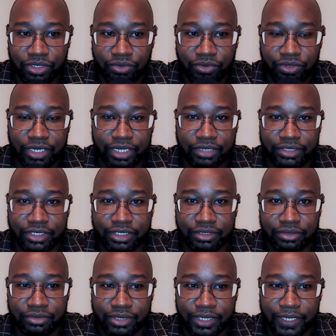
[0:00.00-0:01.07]
on out there,
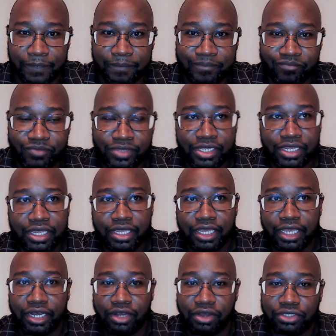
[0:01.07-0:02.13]
okay?
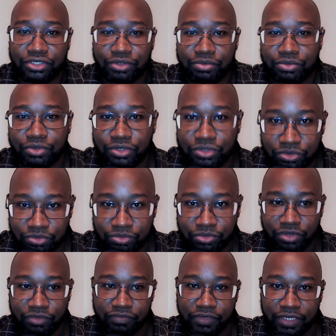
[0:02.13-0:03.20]
And also, I'm going to do
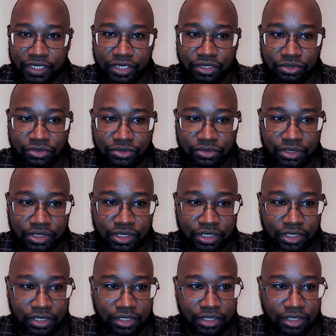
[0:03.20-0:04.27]
more videos
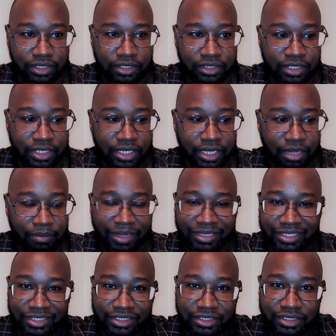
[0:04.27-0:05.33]
uh, about
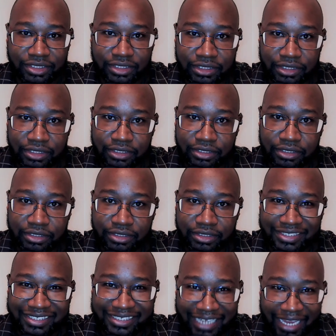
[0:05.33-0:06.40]
these
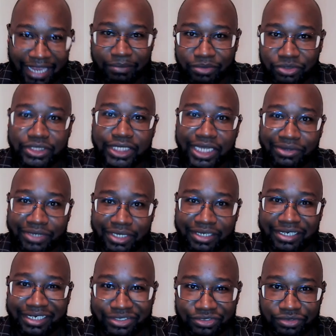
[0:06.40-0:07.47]
scammers out here
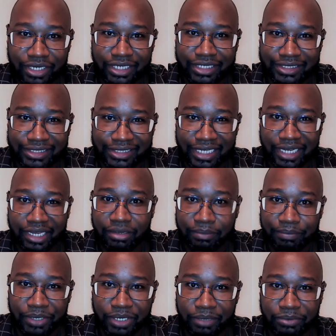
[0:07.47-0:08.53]
that's trying to scam
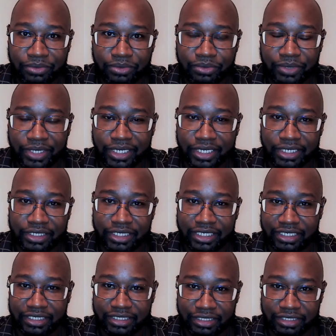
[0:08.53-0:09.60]
people and,
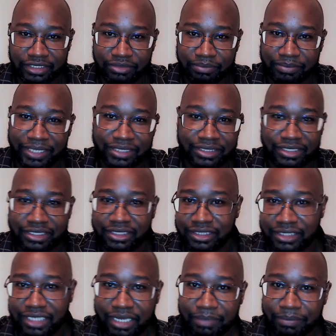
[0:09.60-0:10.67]
and, and basically just
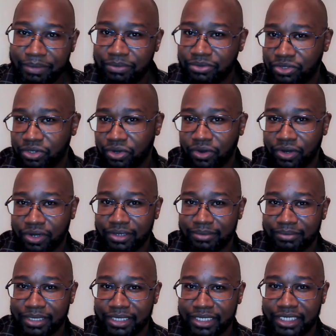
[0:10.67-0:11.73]
taking people's hard-earned
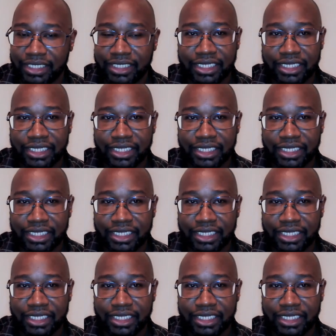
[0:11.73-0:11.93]
money.